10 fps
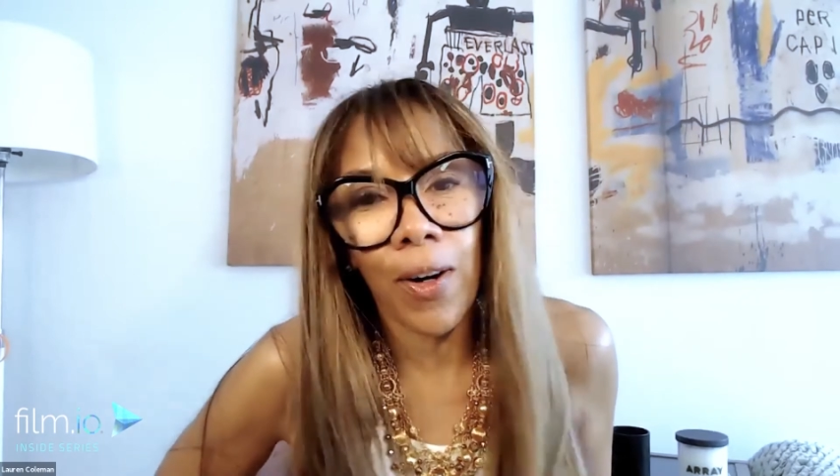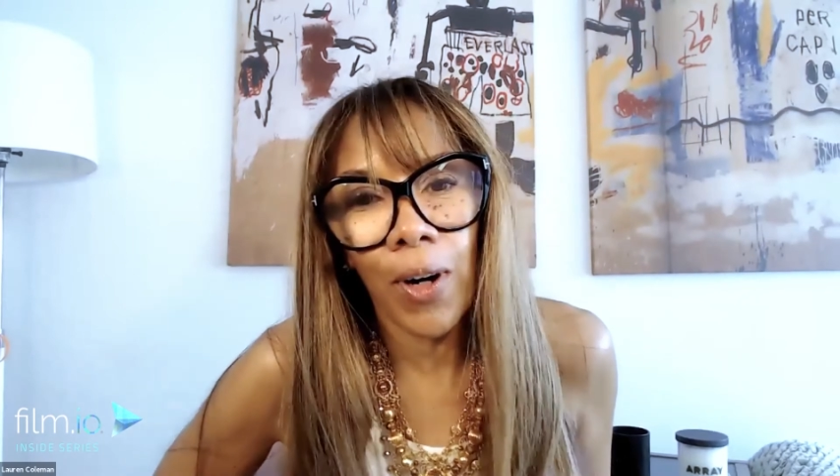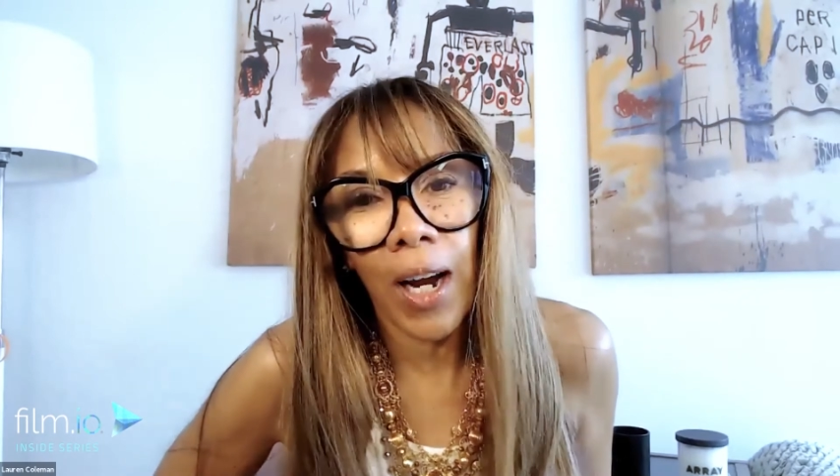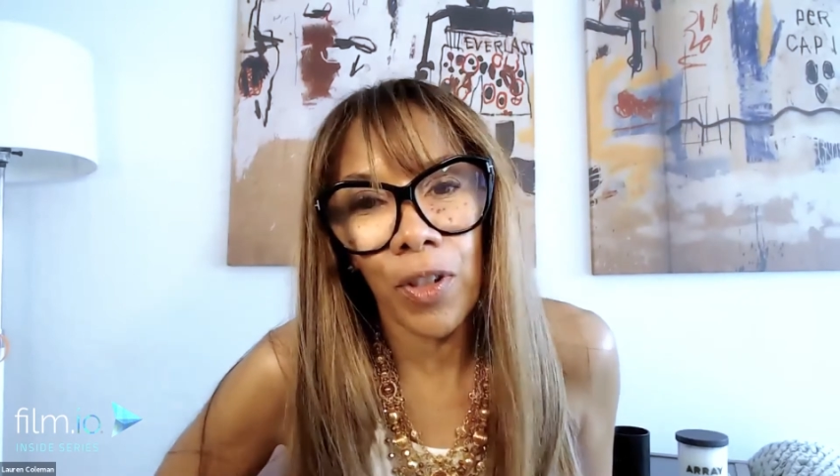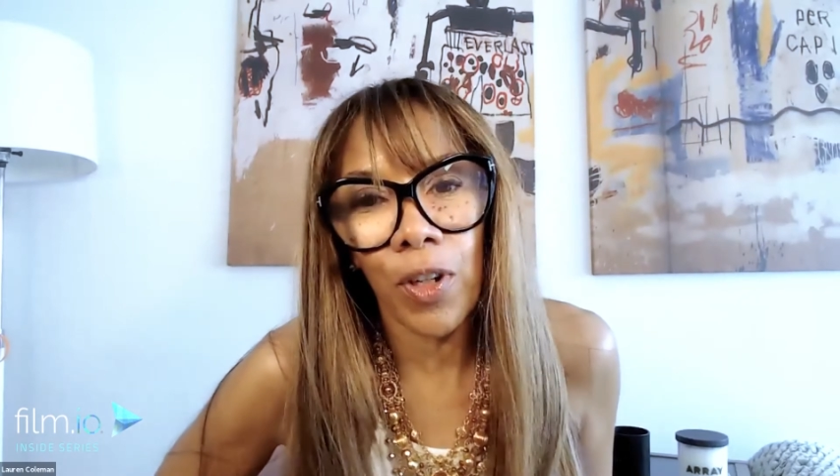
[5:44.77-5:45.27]

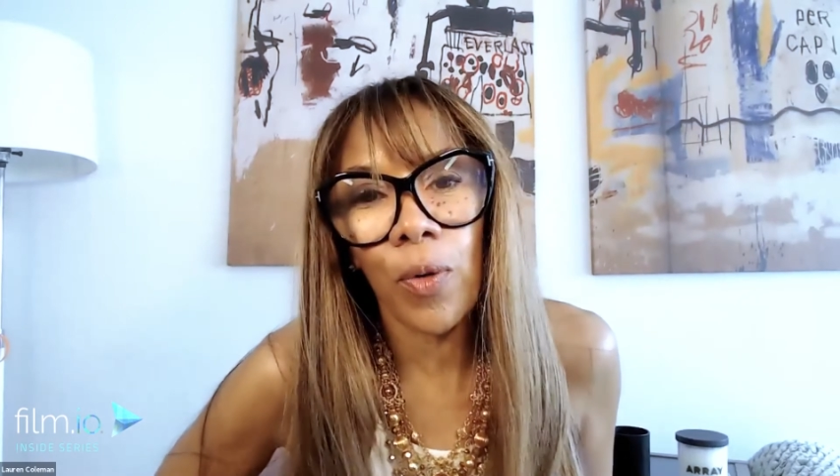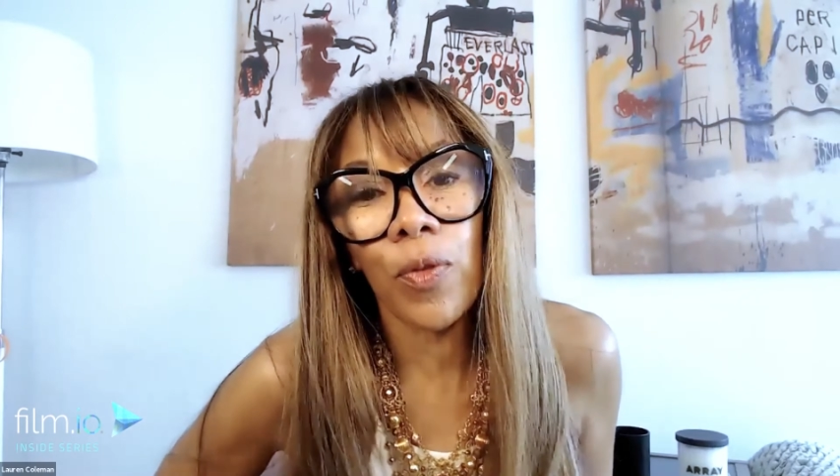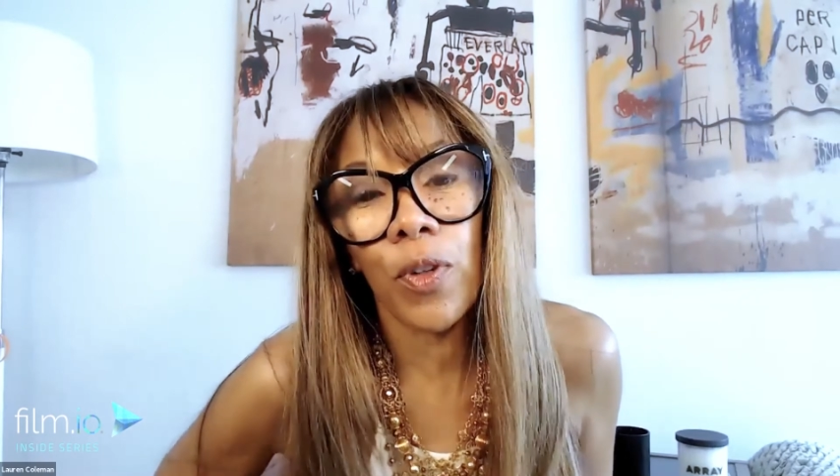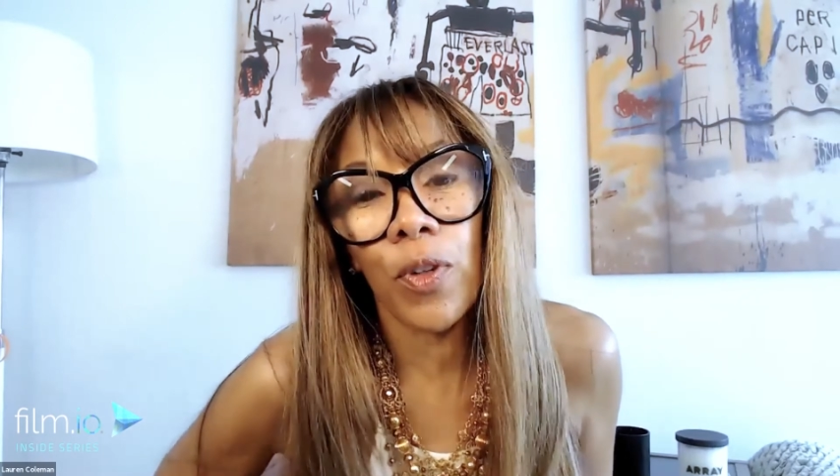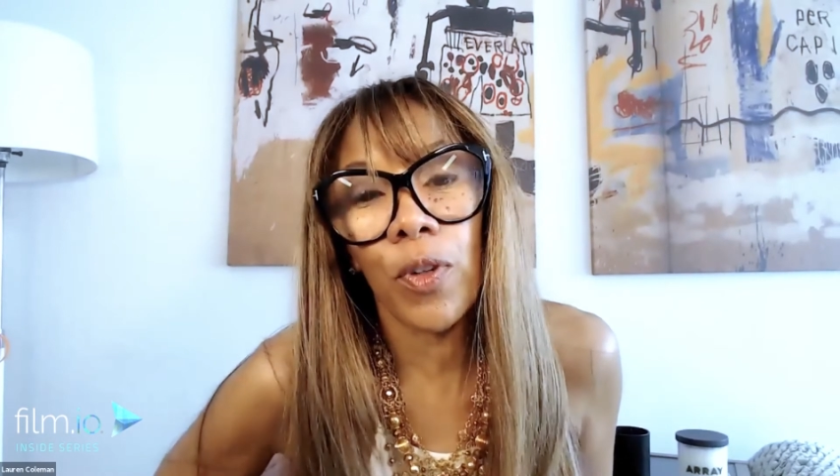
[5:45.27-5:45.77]
Or how's it go
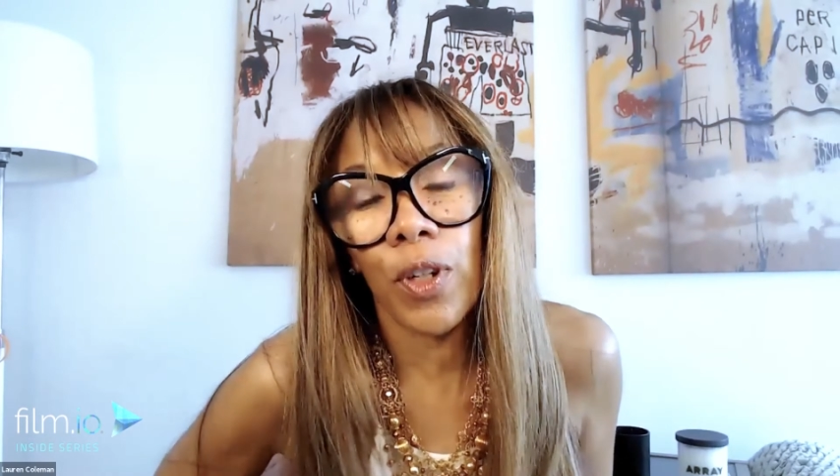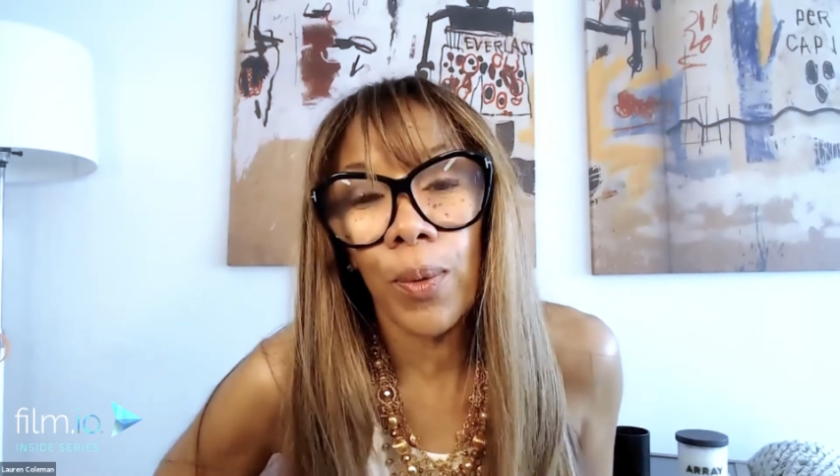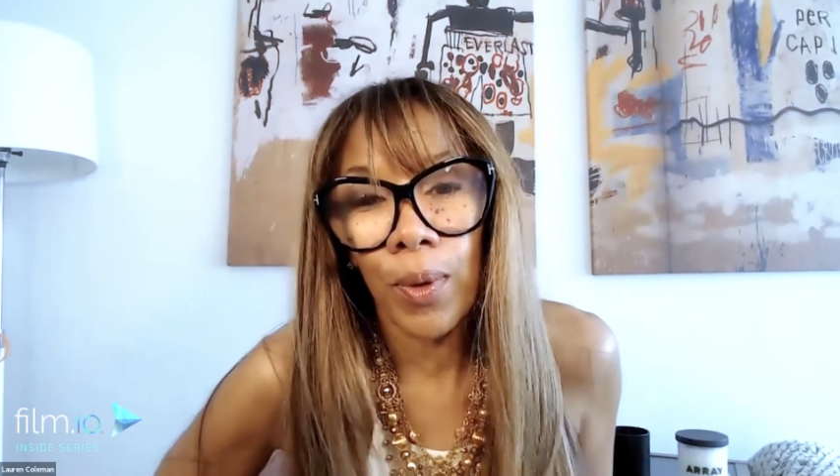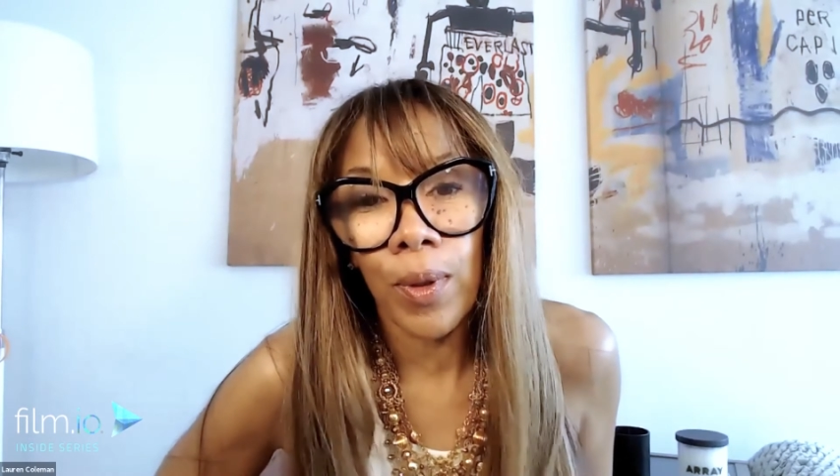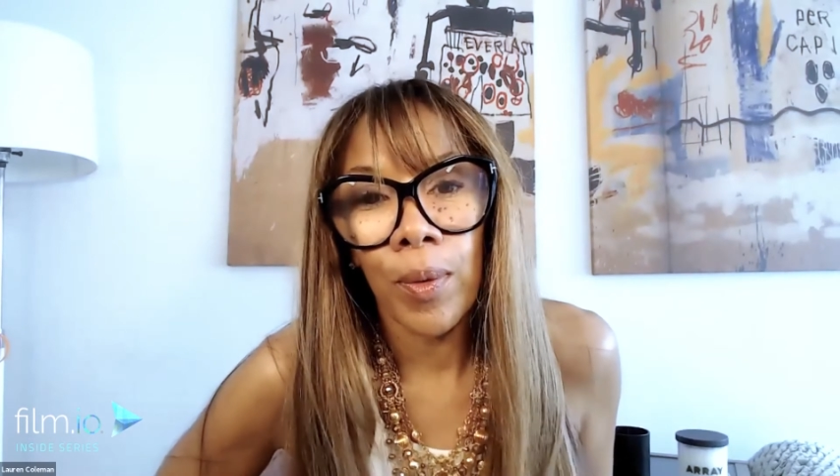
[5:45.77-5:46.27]
for you?
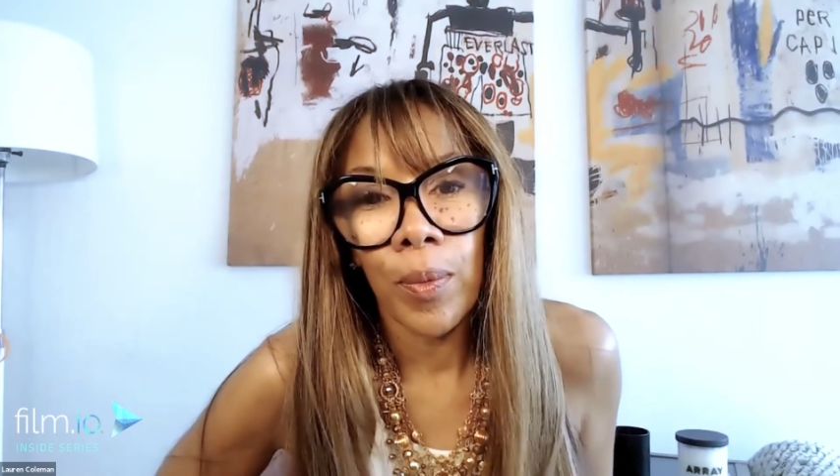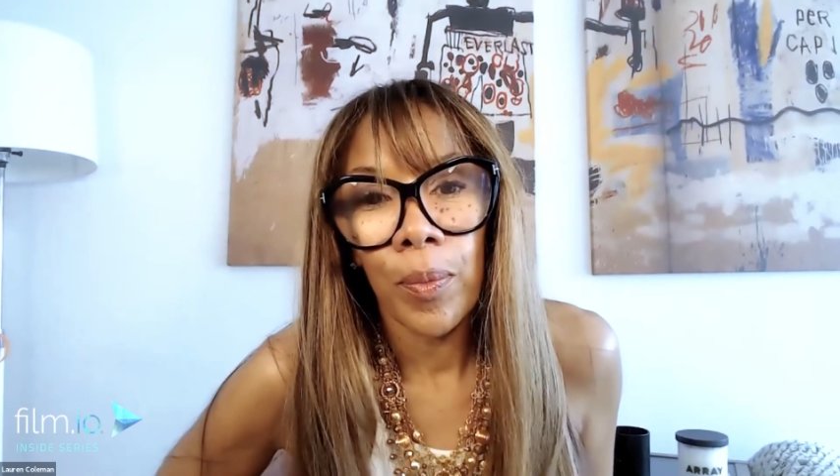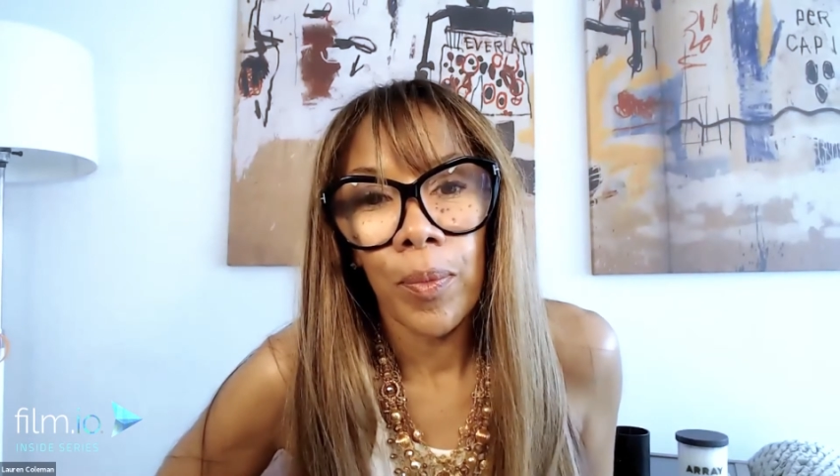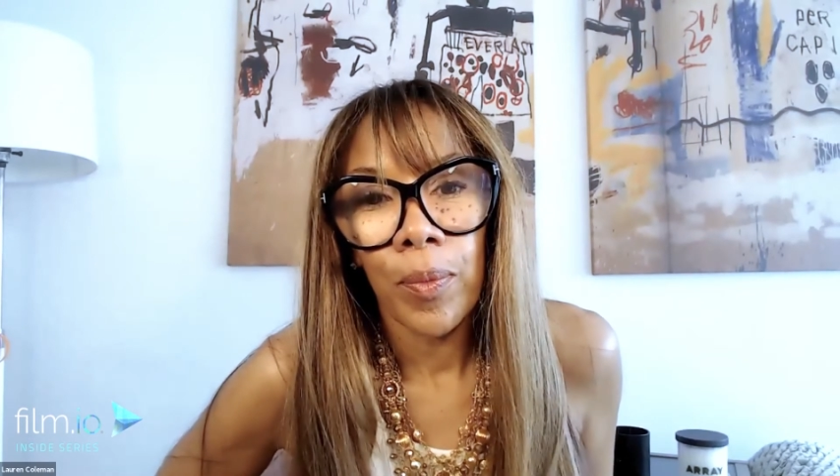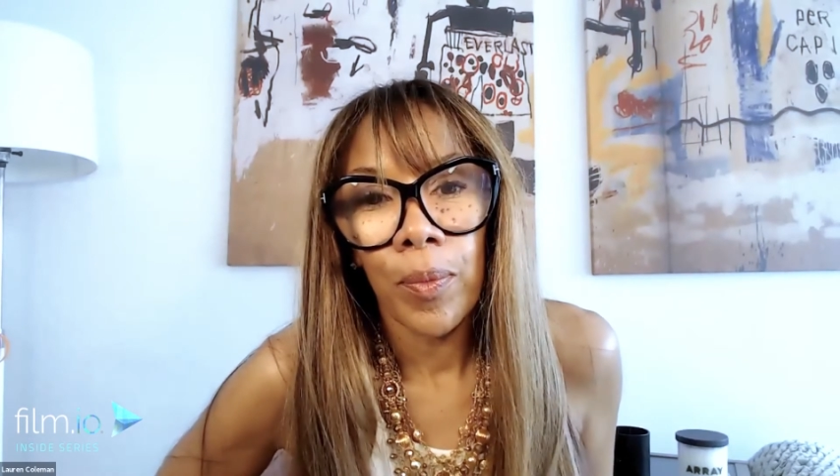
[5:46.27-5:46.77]

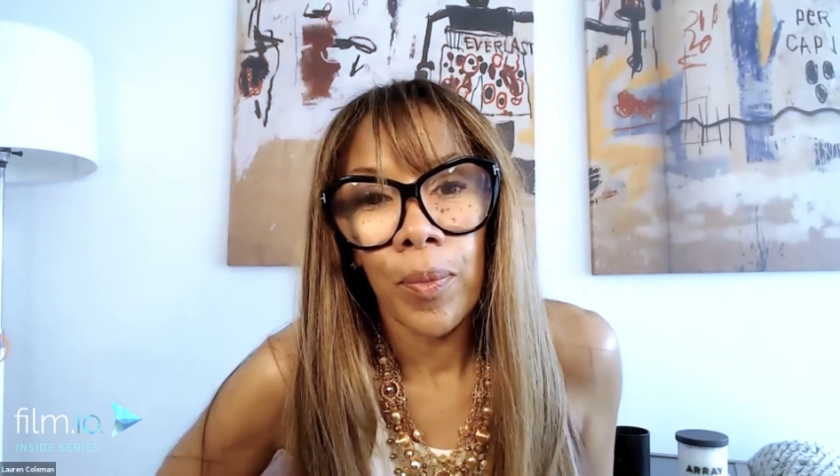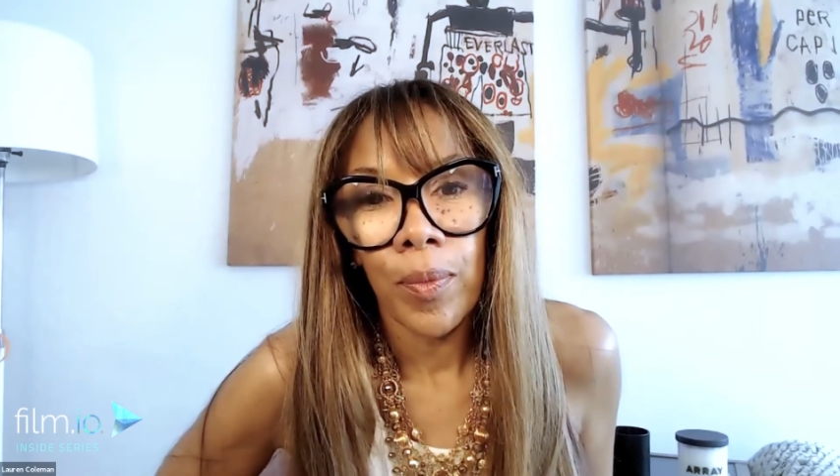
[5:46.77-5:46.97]
I